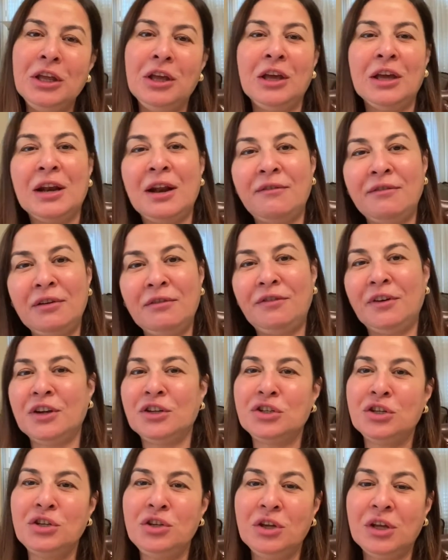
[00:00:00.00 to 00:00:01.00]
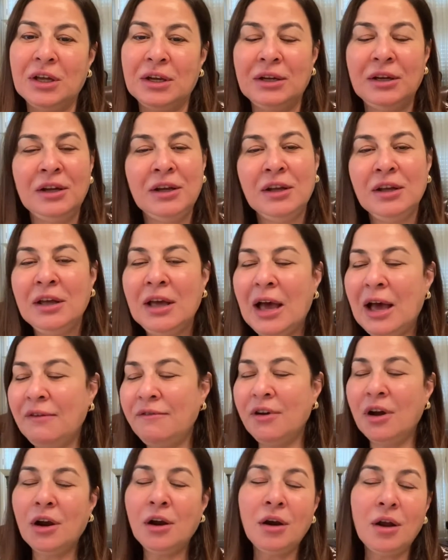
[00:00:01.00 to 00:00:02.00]
you can have infection, you can
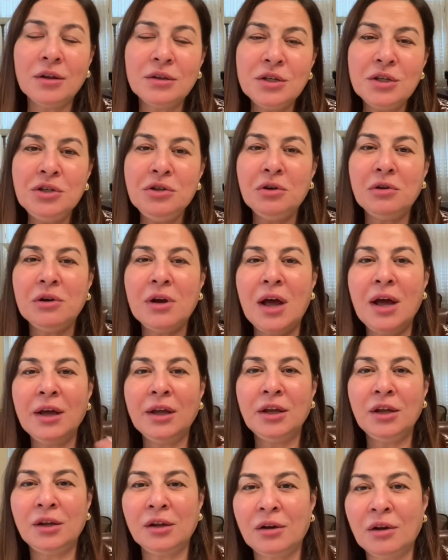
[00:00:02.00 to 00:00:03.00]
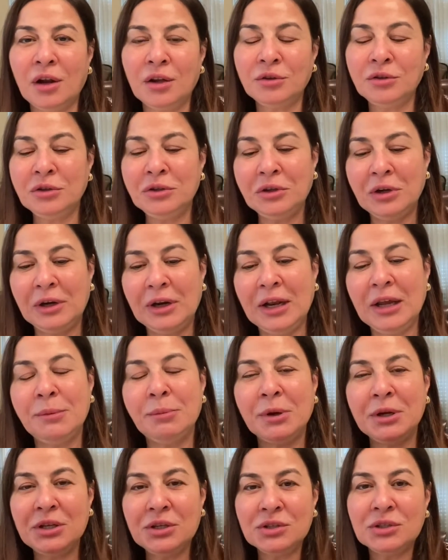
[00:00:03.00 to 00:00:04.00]
have a clot in your lung, a clot in your leg,
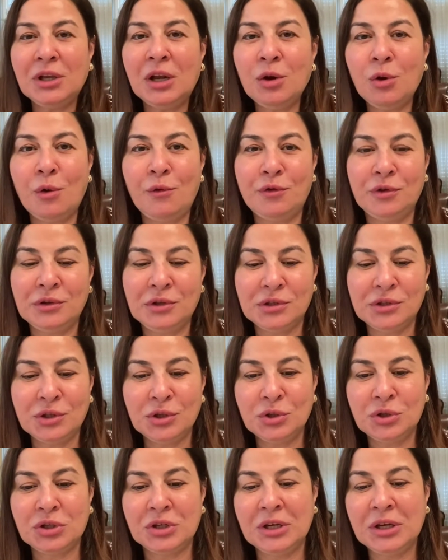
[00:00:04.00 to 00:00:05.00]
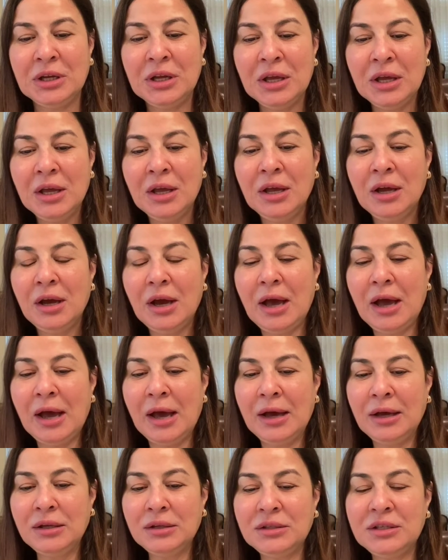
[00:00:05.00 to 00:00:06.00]
but you still go for the surgery,
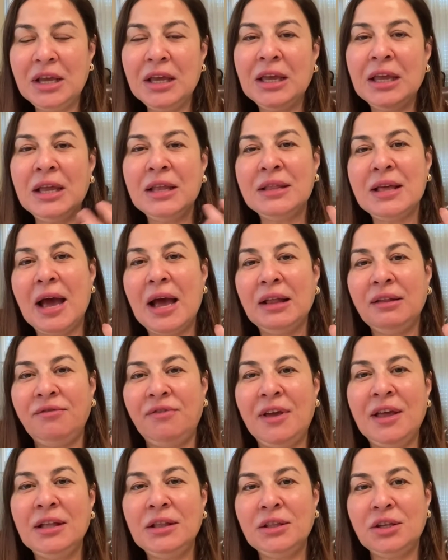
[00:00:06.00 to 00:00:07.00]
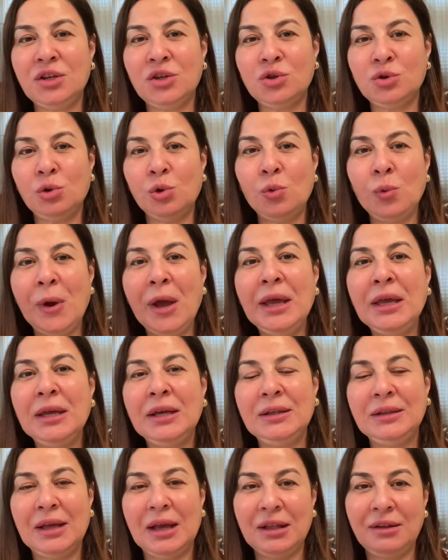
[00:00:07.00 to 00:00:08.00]
taking the advantage or
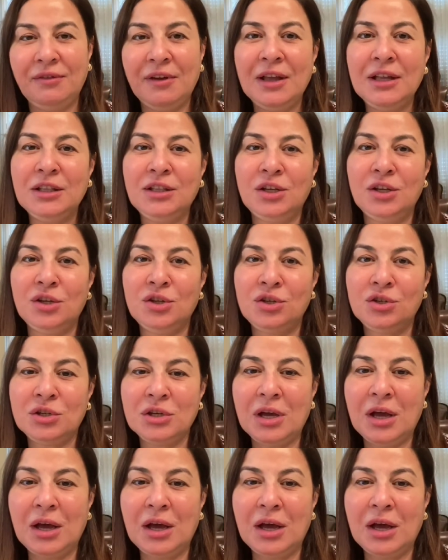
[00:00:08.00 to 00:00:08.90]
weighing the advantage